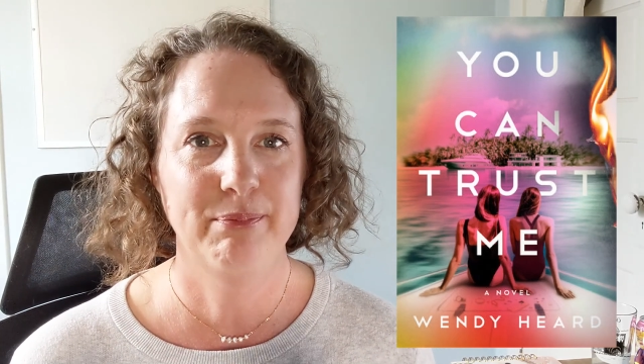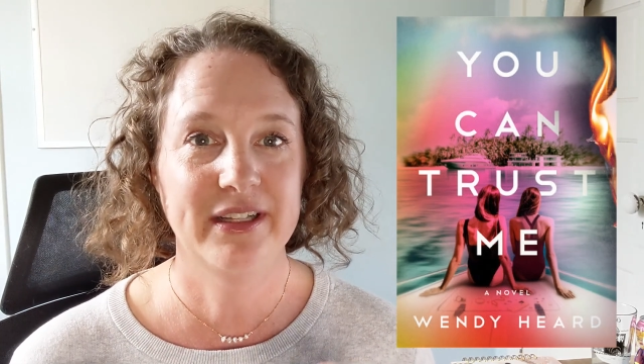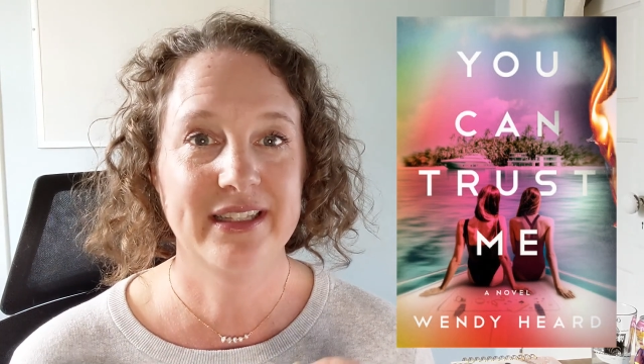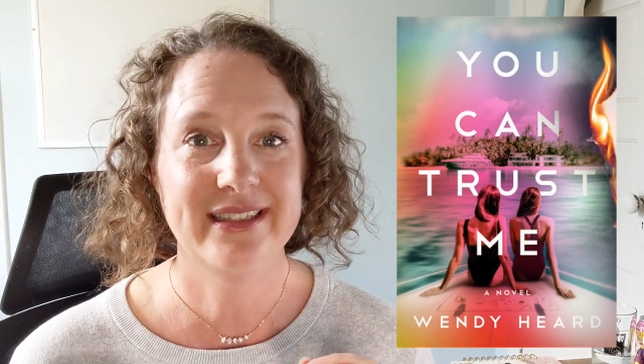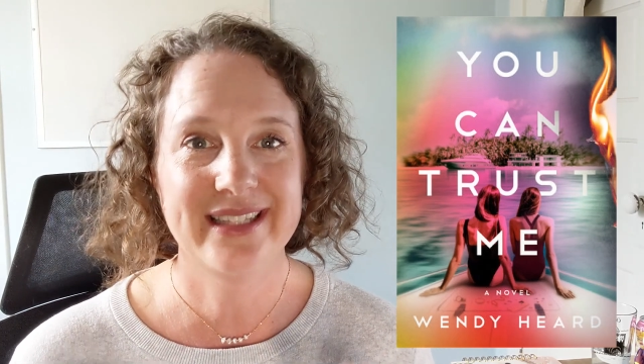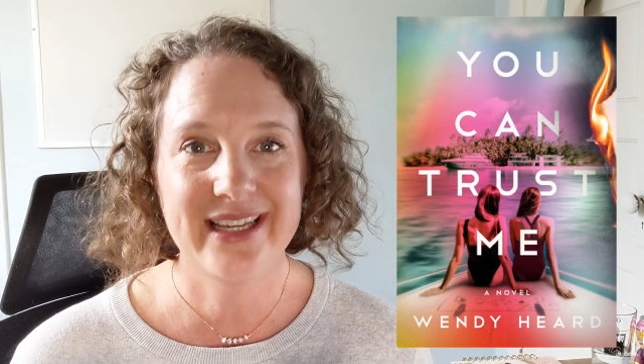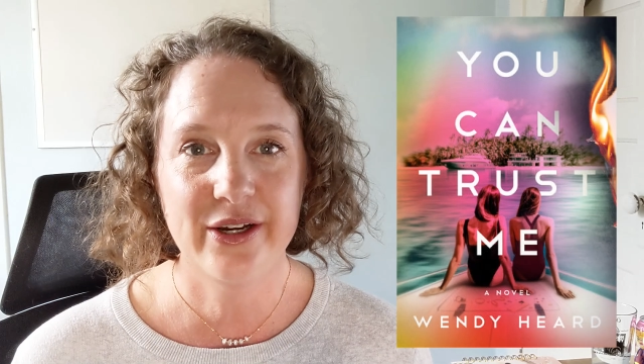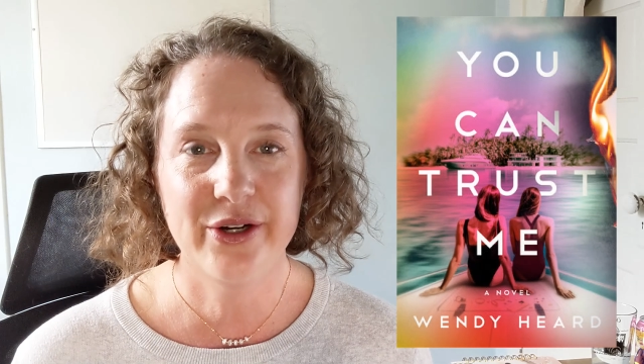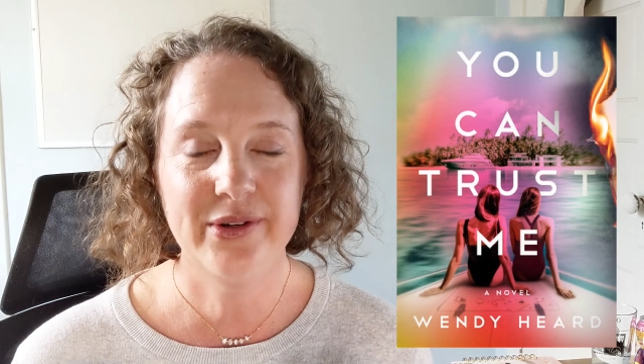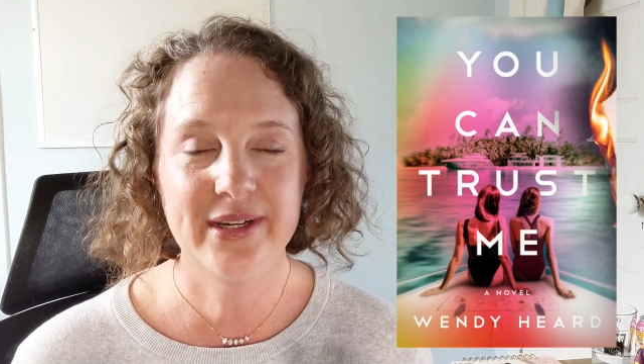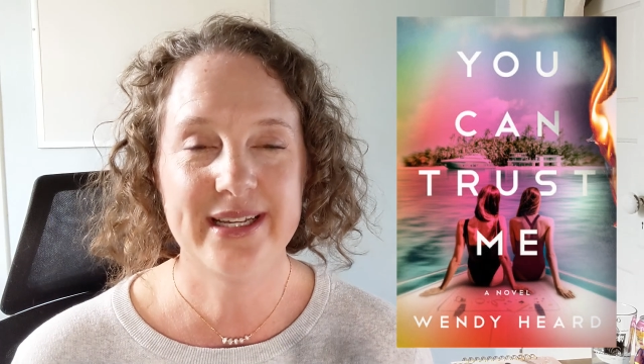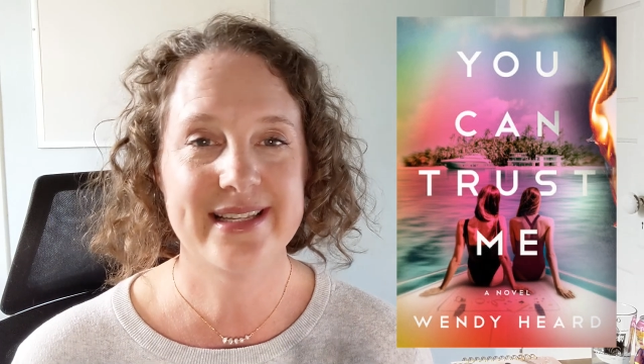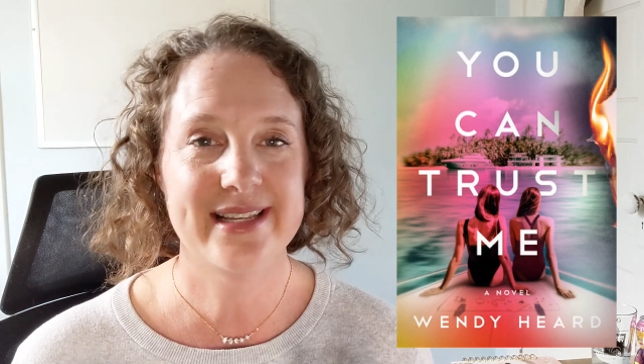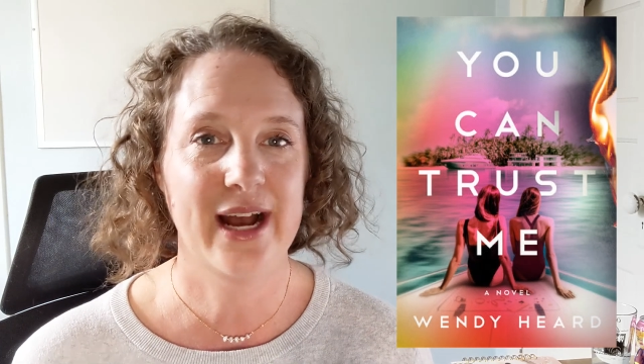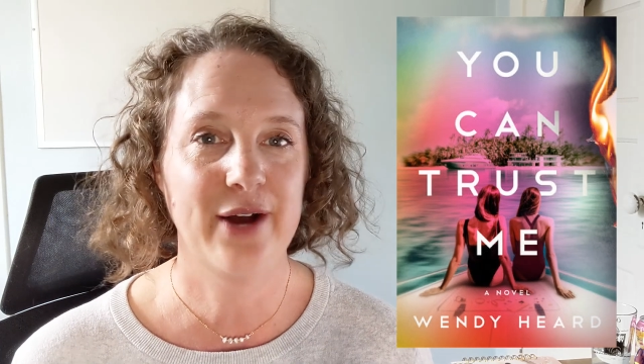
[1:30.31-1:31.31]
But Leo
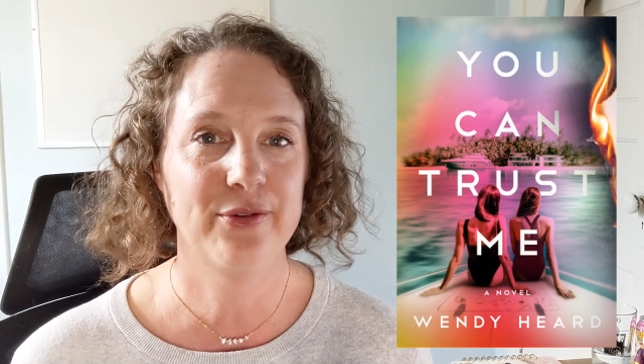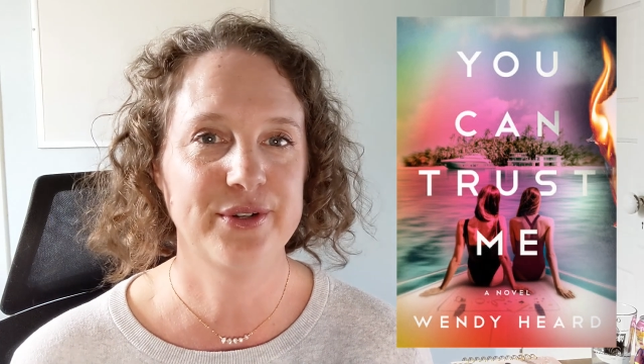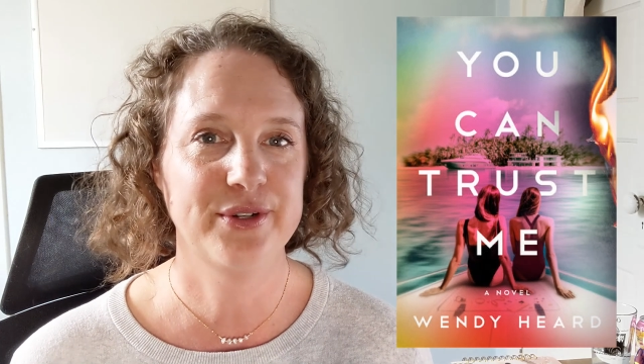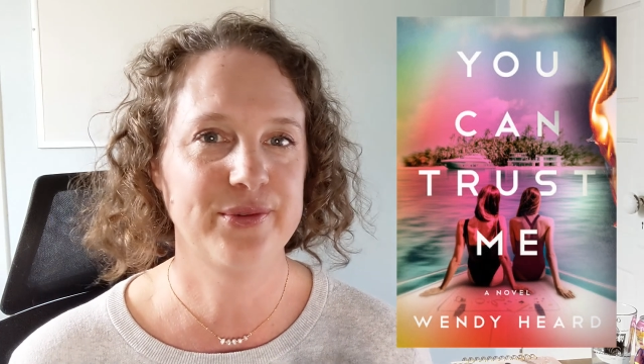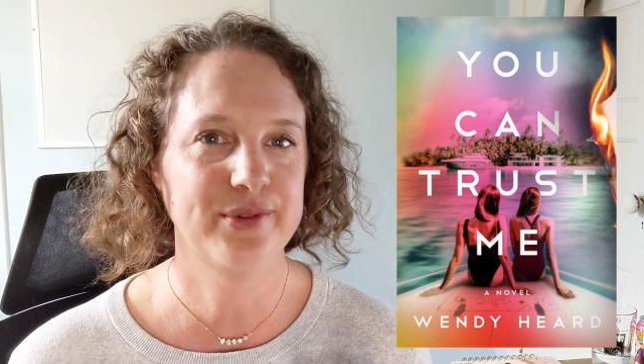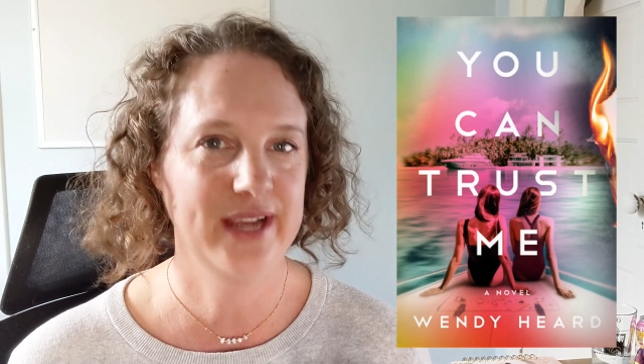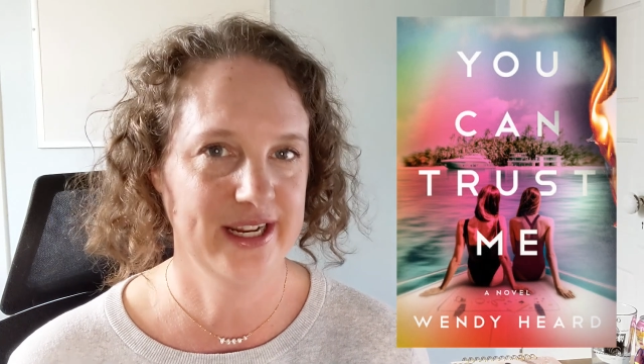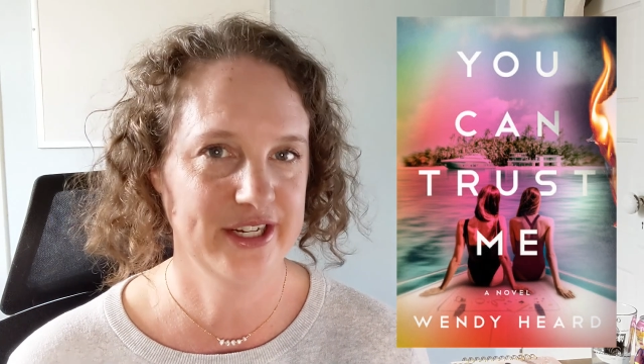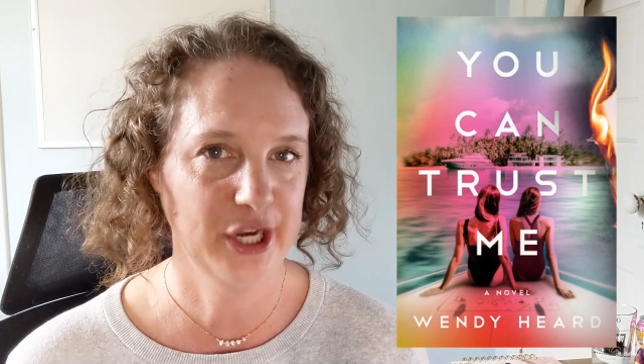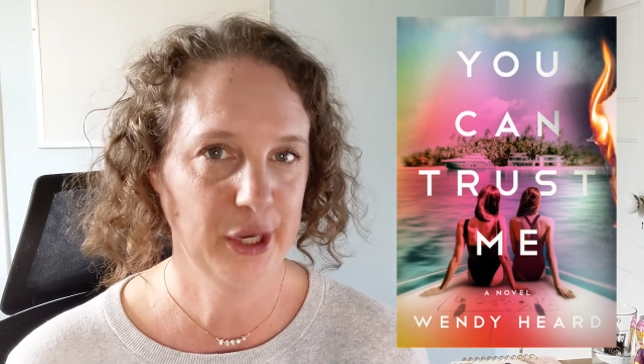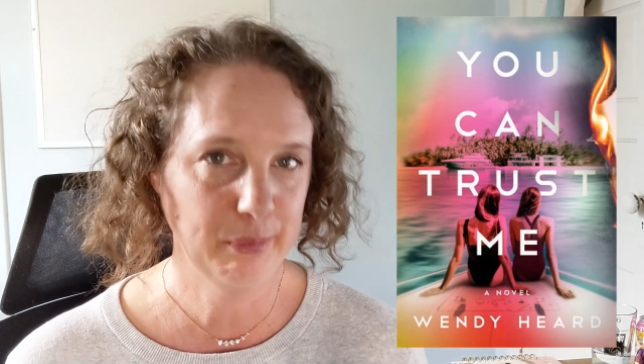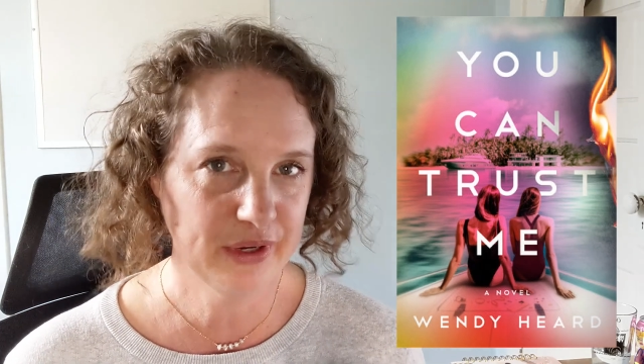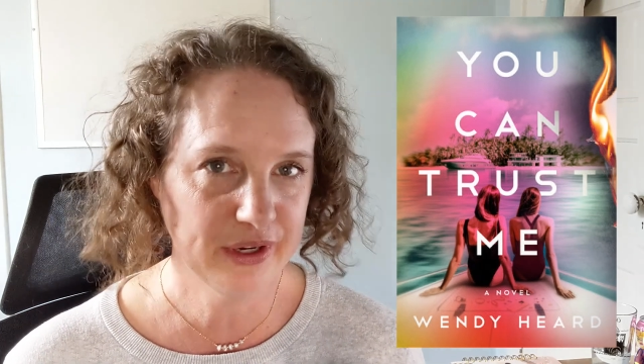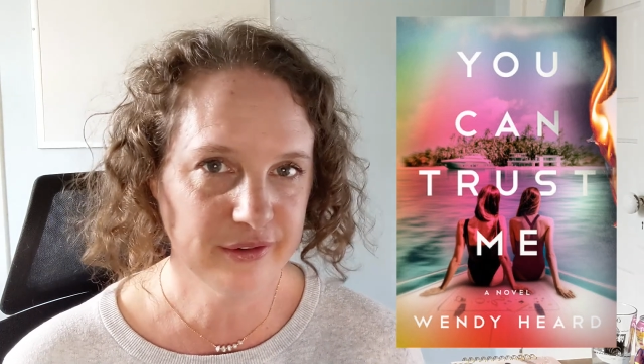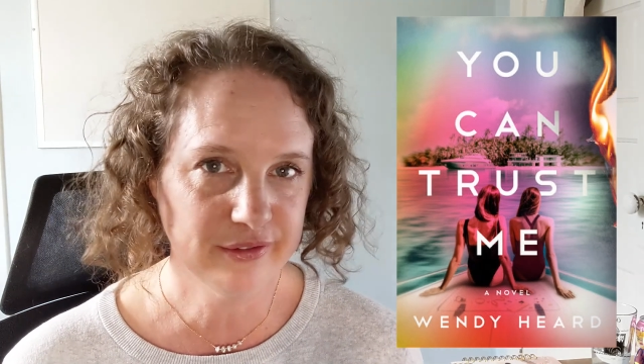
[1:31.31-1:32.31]
is out to catch a
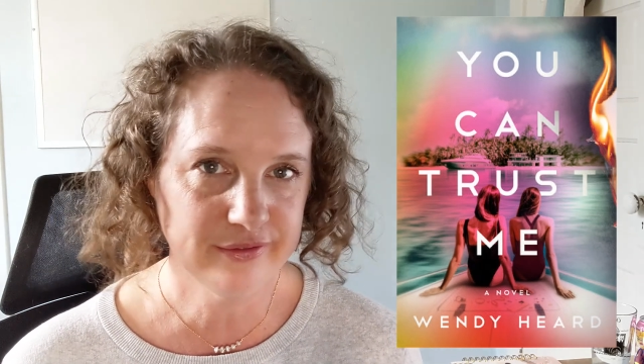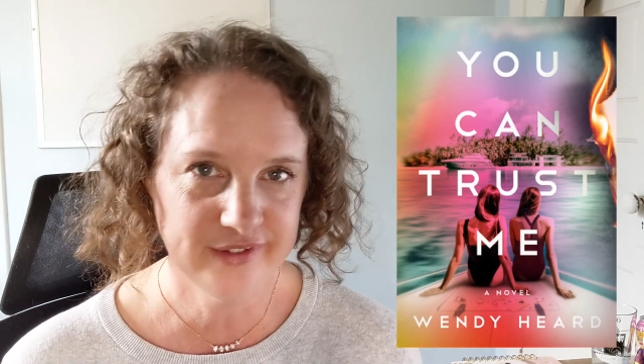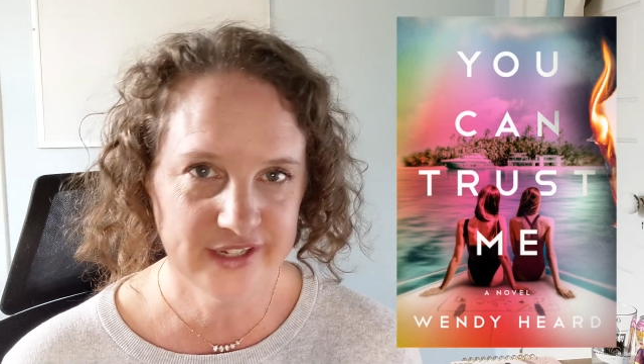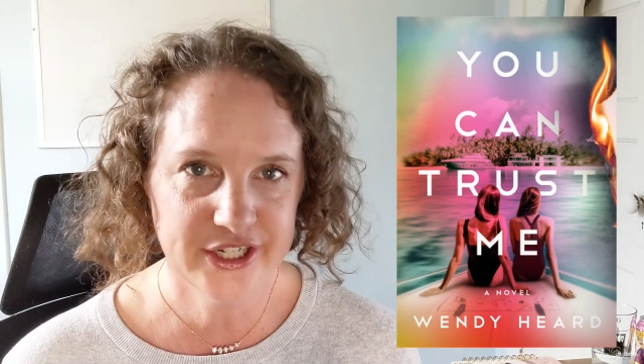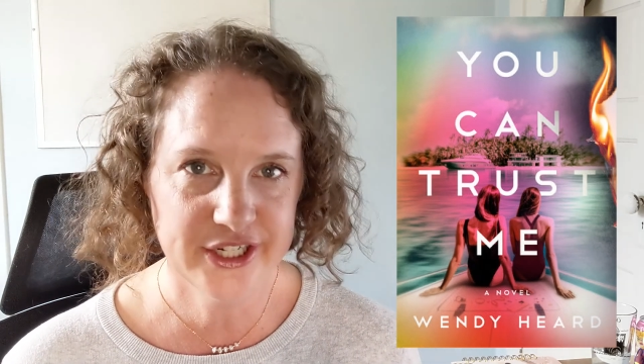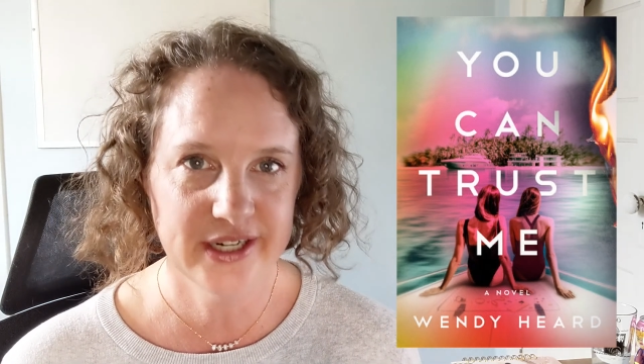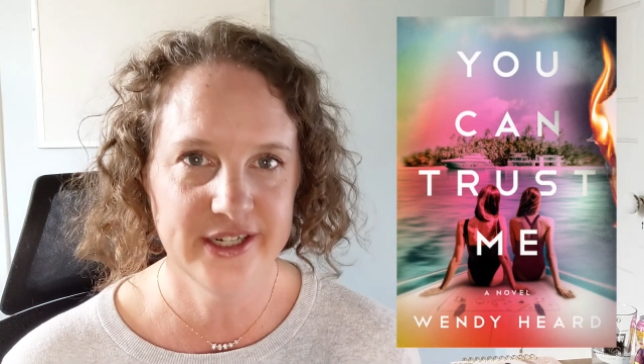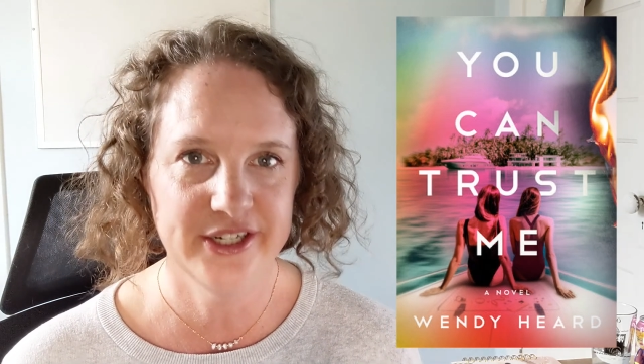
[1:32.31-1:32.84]
bigger fish.